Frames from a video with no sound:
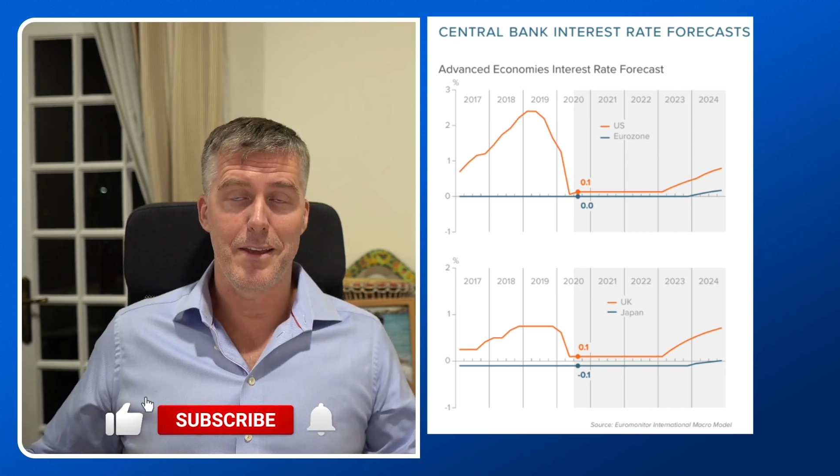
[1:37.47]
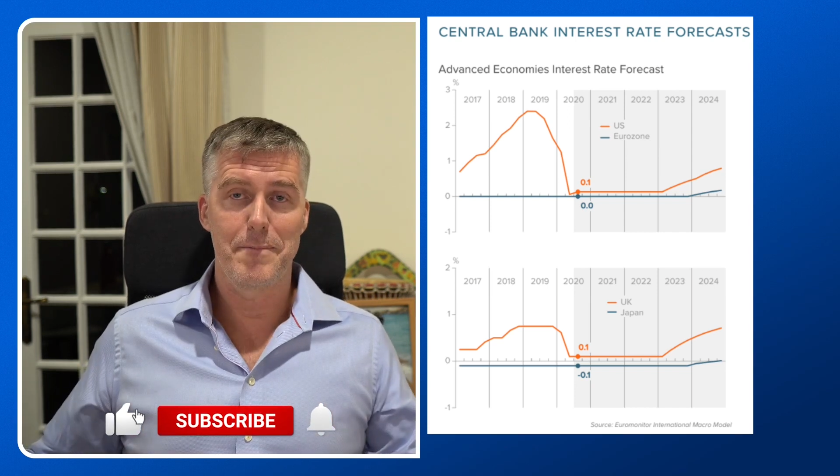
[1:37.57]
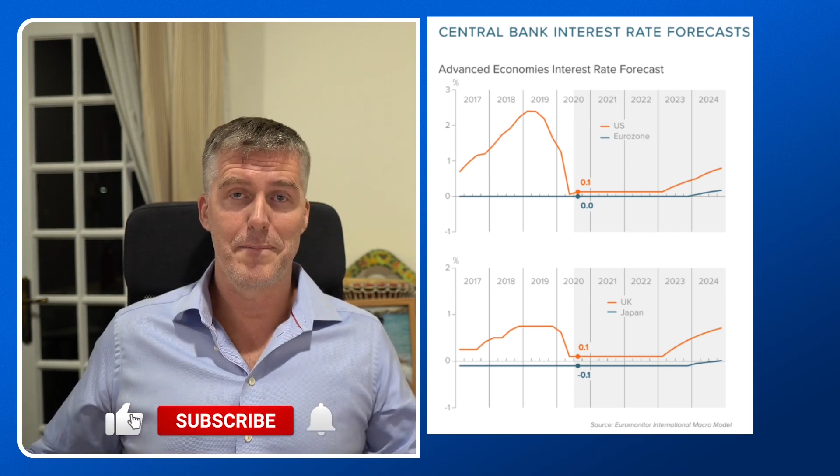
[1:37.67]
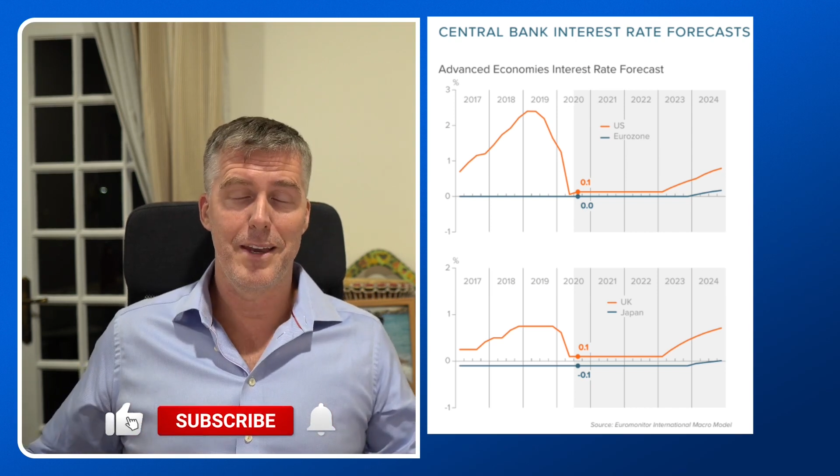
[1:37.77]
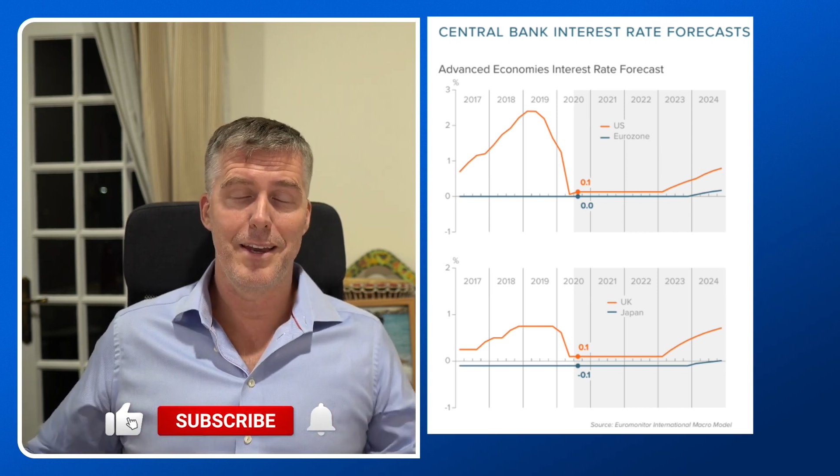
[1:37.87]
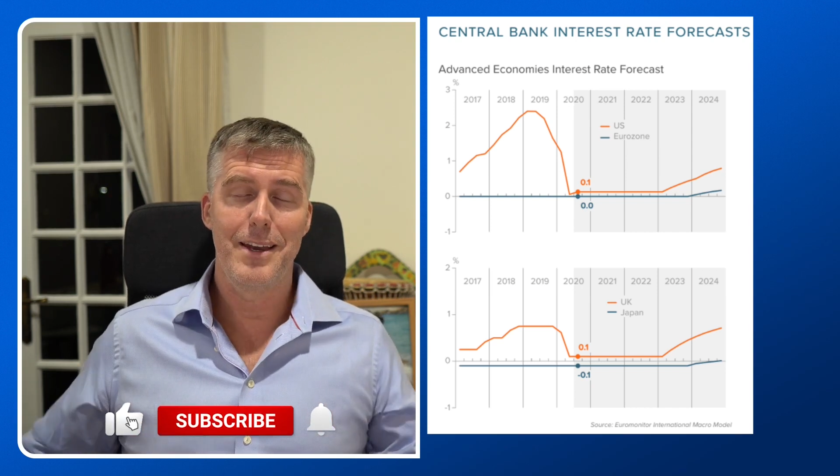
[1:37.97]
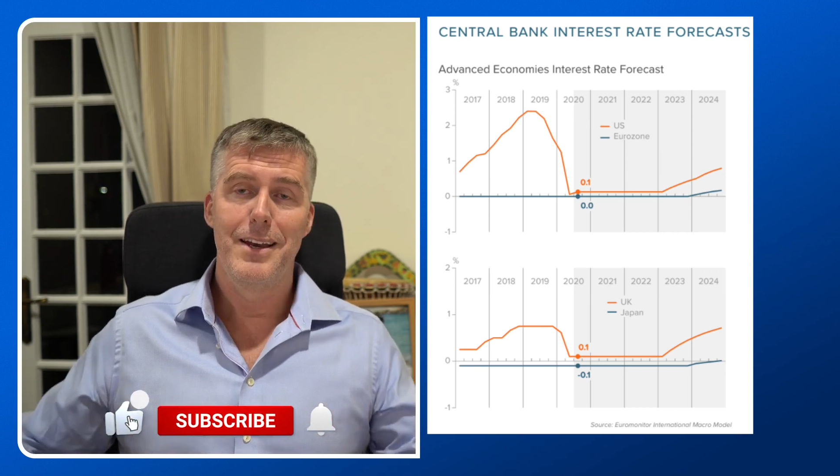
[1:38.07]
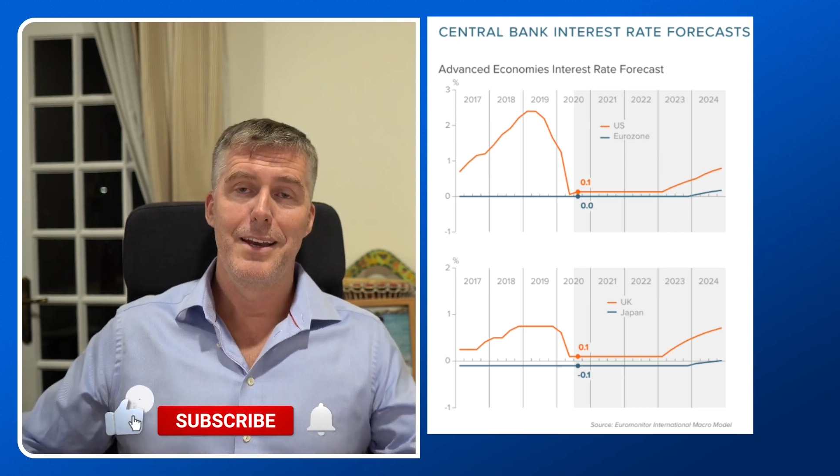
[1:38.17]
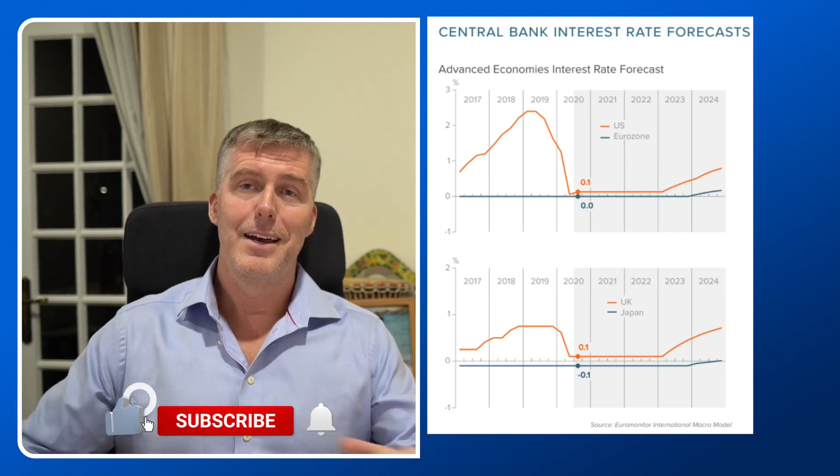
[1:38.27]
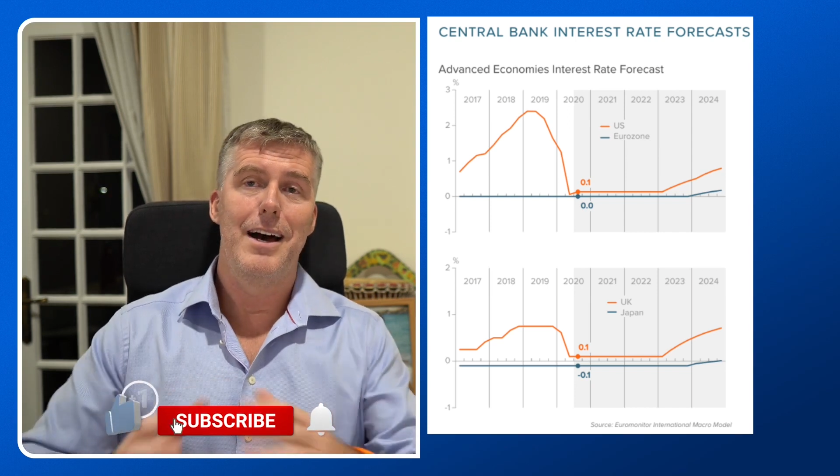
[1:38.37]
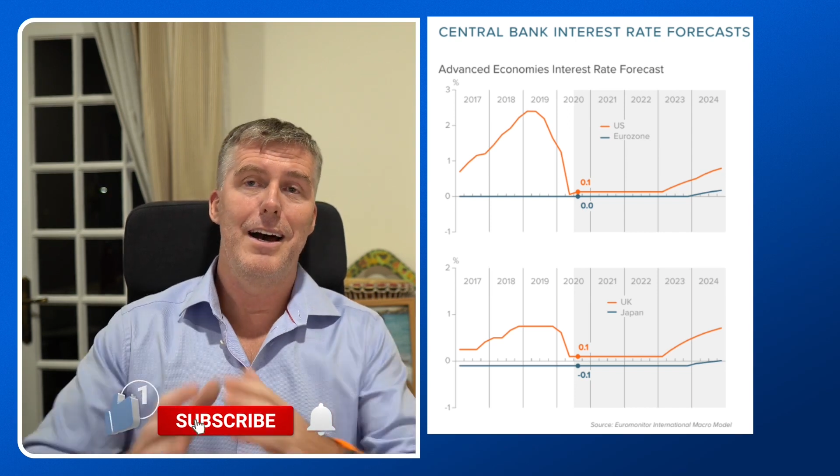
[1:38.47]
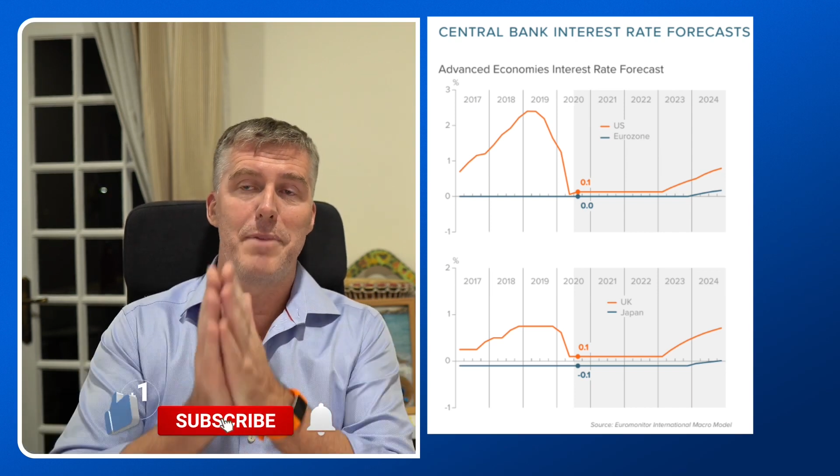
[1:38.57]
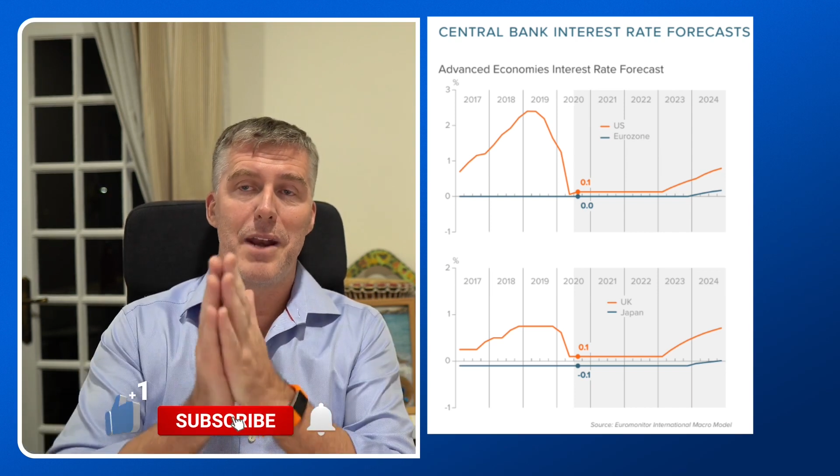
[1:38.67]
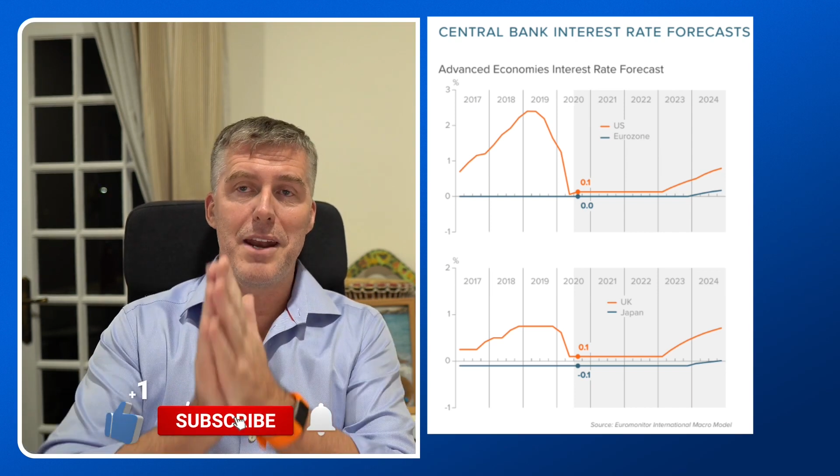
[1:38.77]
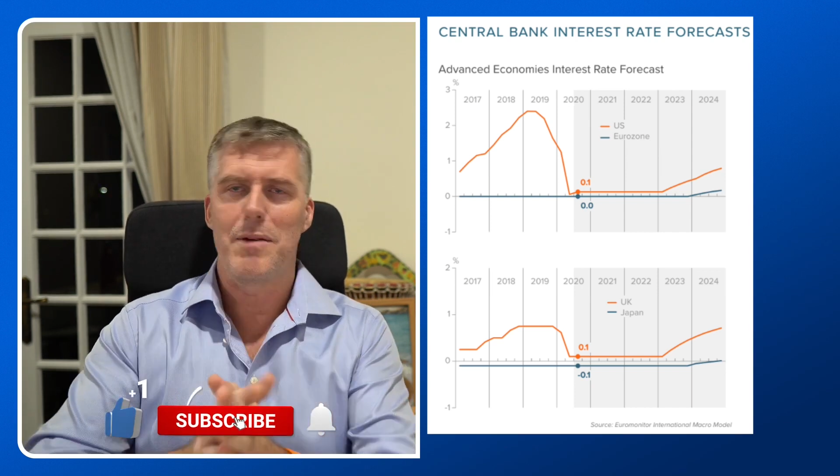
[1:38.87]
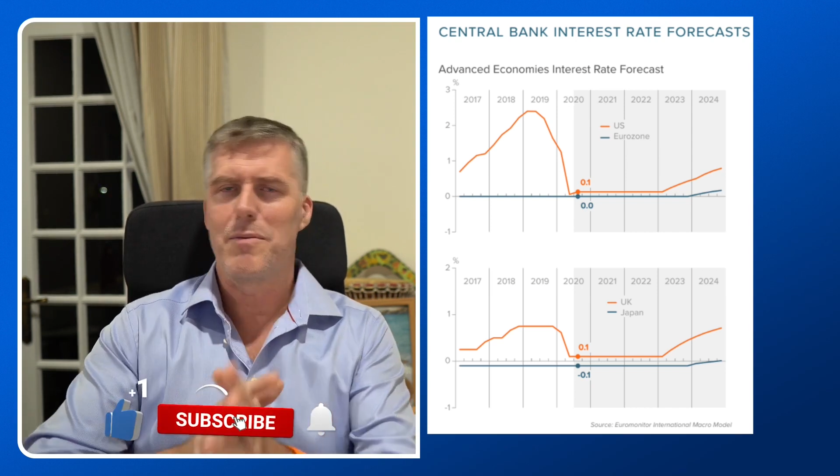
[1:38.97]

Yeah. But anyway,